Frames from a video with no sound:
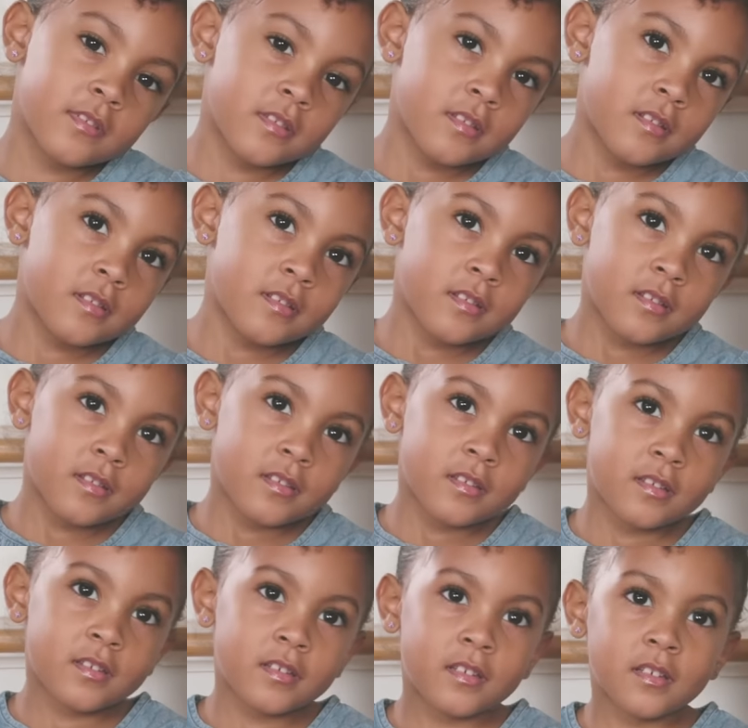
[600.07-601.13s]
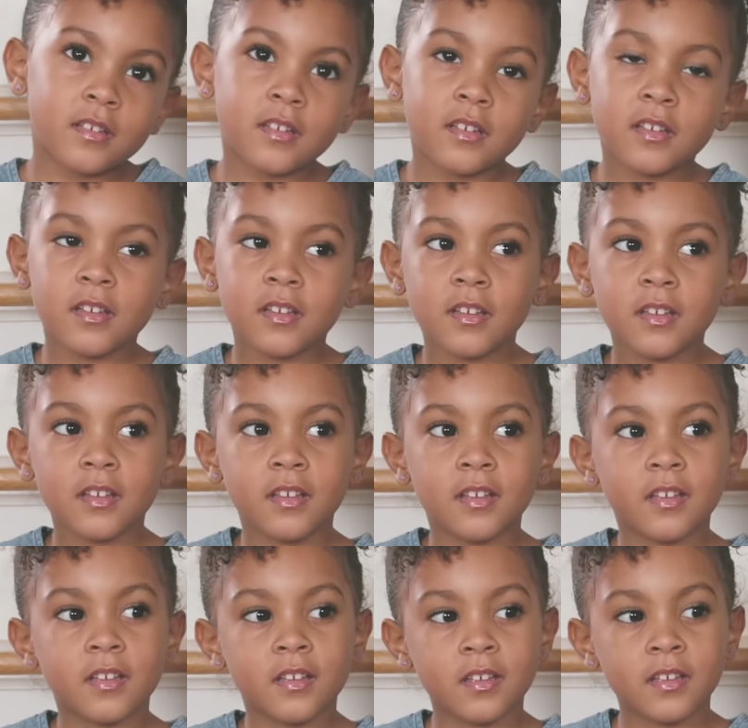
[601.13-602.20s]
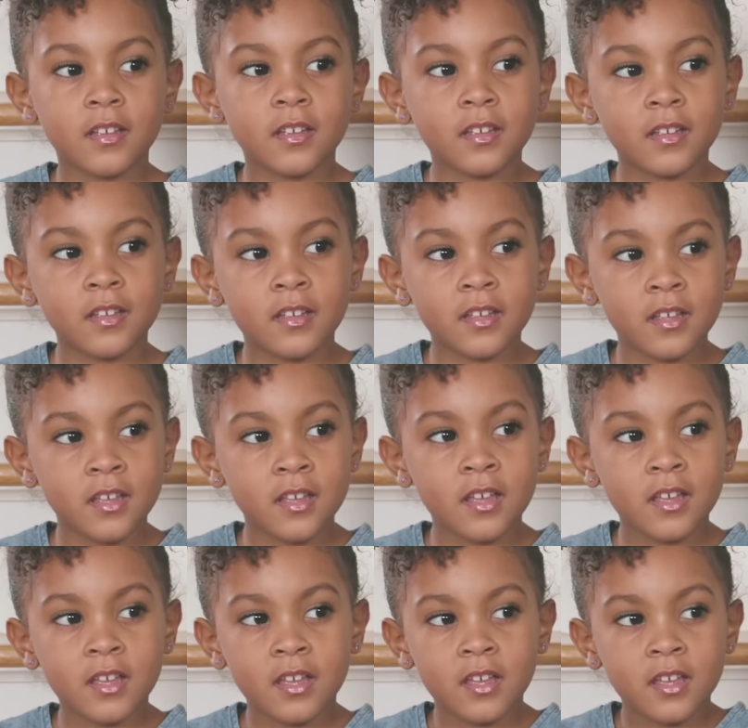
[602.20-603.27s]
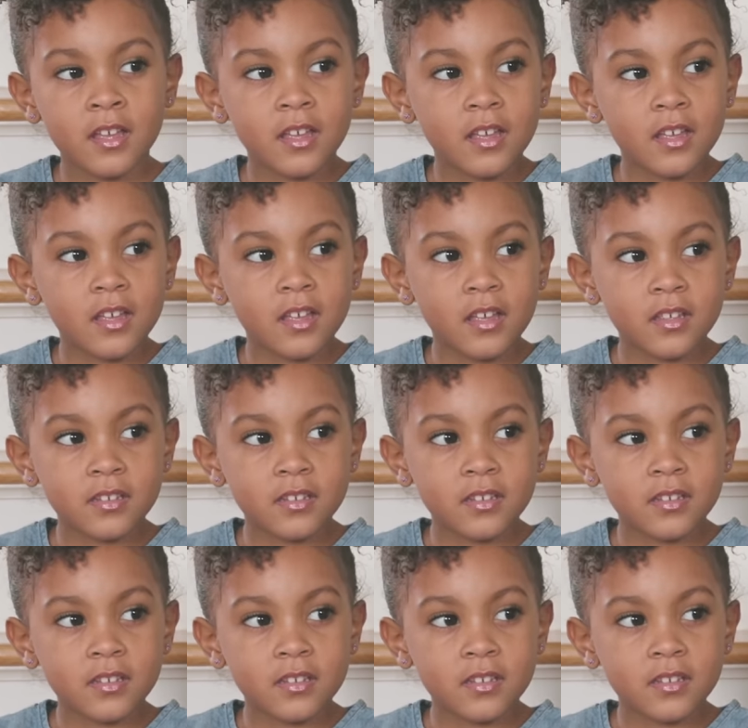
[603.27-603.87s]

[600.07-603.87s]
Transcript: (silent)